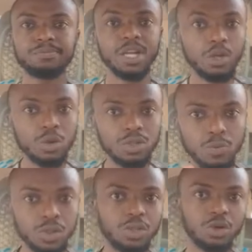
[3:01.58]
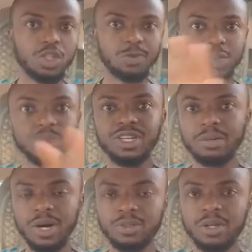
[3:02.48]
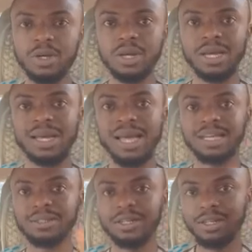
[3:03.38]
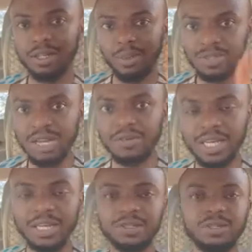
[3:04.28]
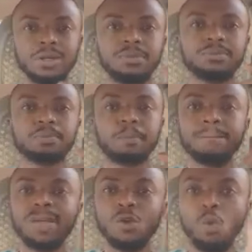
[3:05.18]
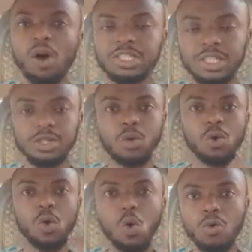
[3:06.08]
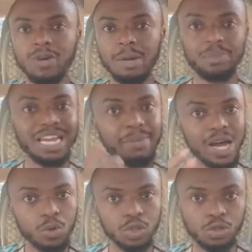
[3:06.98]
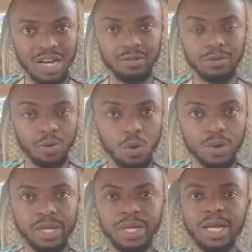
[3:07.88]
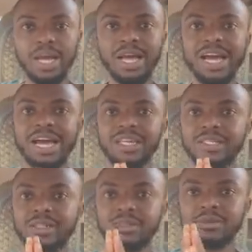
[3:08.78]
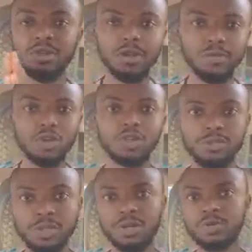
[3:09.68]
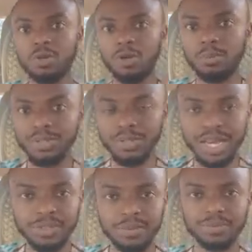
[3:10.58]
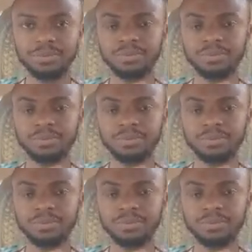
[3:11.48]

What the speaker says: note of what you're going to be speaking about. And number seven is watch over, playback what you have recorded, and of course observe your mistakes.